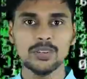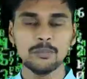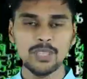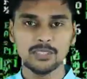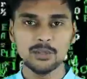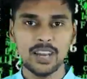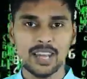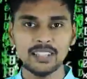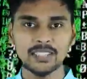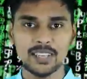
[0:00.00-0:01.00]
please to
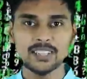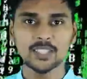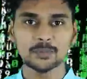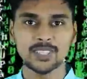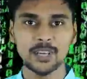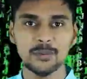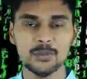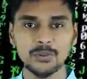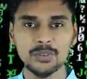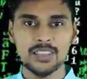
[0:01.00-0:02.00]
like, share and subscribe
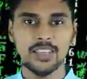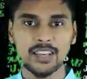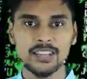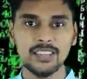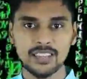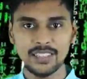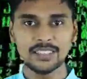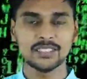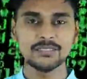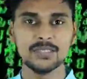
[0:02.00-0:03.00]
to AI
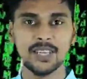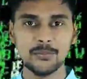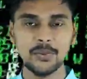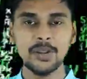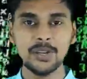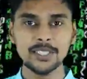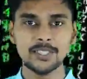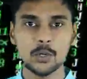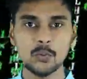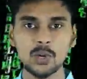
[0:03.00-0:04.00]
English. And if you are
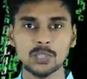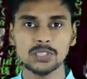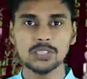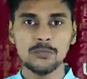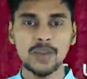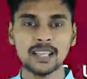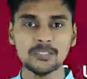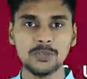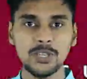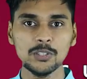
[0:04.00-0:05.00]
interested to watch
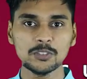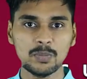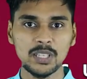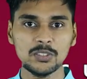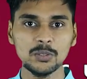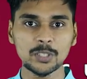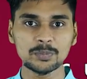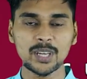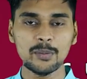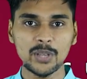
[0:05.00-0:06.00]
facts videos, please to
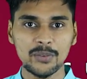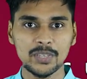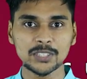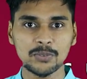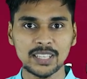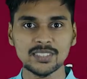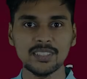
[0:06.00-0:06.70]
subscribe to MVS Facts